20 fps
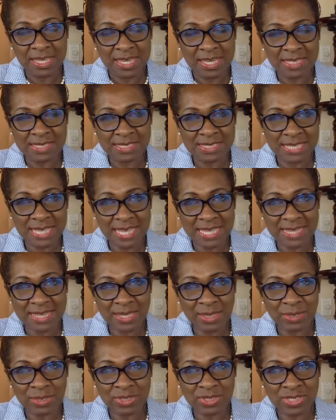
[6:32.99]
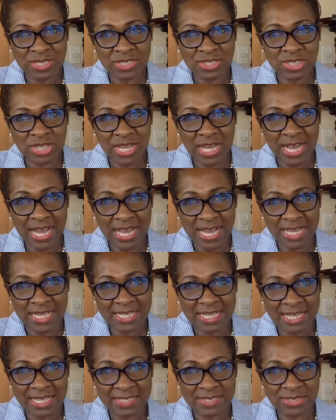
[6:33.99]
is that there's such a high
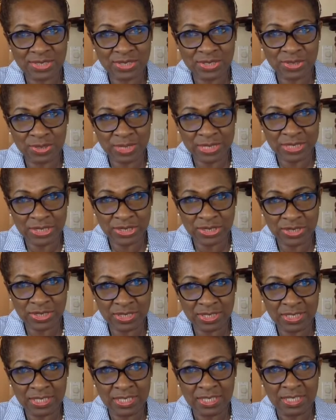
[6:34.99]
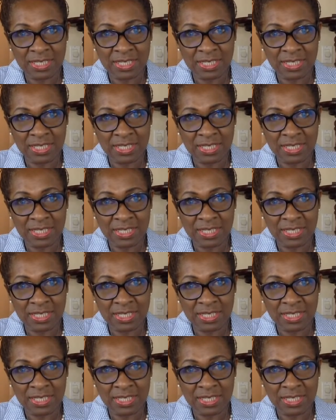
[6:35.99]
concentration